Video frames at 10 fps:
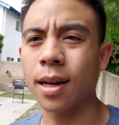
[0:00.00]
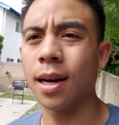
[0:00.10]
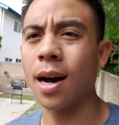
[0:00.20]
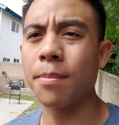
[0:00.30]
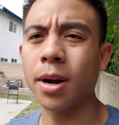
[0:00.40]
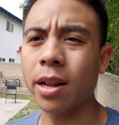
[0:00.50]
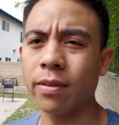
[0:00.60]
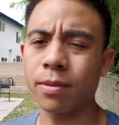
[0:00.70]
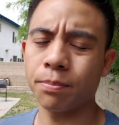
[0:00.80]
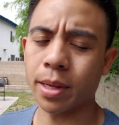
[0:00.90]
I'm not
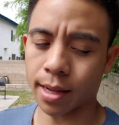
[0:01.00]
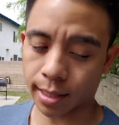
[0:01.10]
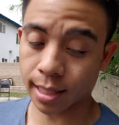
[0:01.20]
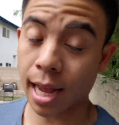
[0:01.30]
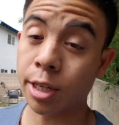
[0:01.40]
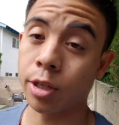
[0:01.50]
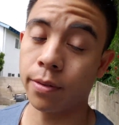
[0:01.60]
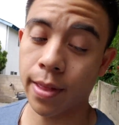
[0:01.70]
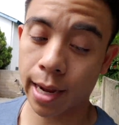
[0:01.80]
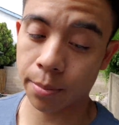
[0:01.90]
even being
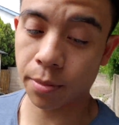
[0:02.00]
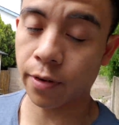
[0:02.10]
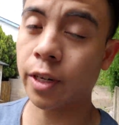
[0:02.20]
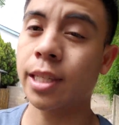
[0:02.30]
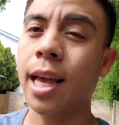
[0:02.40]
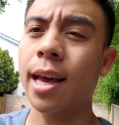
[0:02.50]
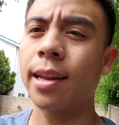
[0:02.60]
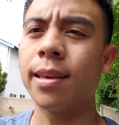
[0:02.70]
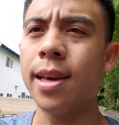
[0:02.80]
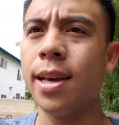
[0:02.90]
exaggerative. That can be very sad.